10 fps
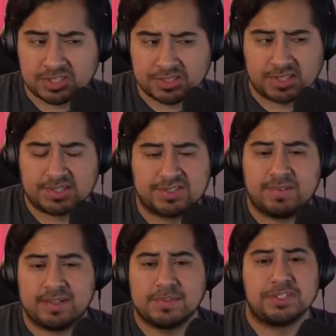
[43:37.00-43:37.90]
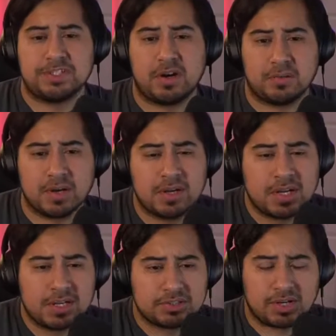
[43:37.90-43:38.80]
she's gonna survive this show.
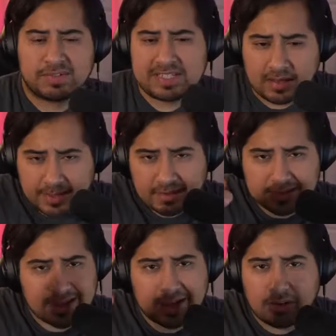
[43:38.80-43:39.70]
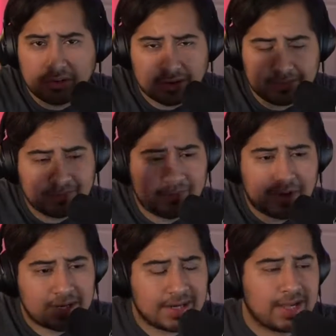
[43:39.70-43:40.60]
So every time they dangle her
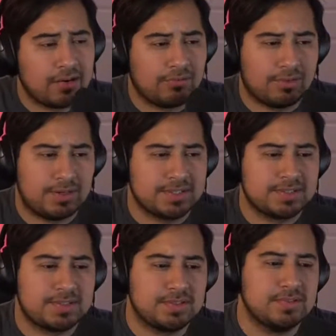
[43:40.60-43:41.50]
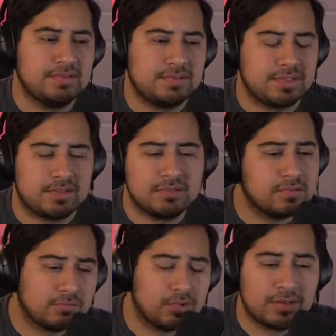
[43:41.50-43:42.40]
fucking head over us to,
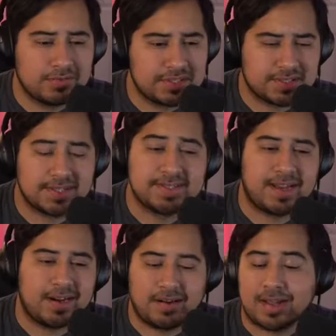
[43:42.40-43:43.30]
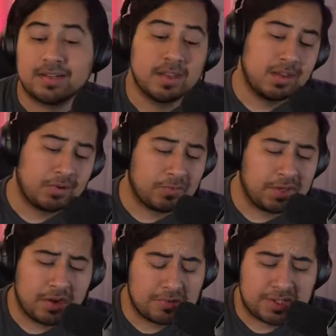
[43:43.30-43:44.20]
wonder if she's going to die or not, we
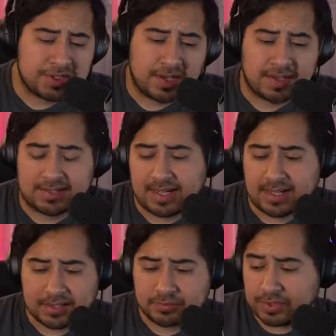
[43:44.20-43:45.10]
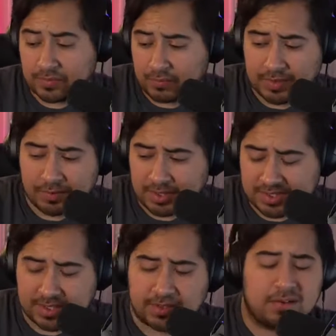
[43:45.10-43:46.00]
know she's not going to die, because we've already
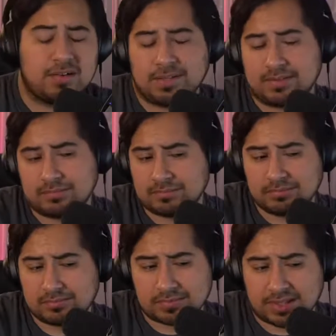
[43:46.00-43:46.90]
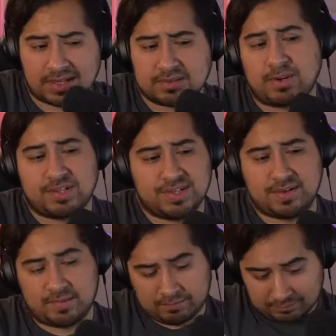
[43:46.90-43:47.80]
seen her in X, Y, and
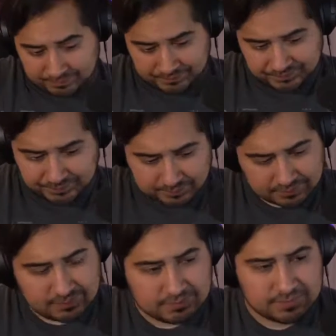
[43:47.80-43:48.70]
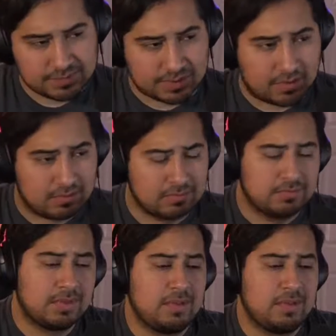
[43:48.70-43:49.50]
Z. So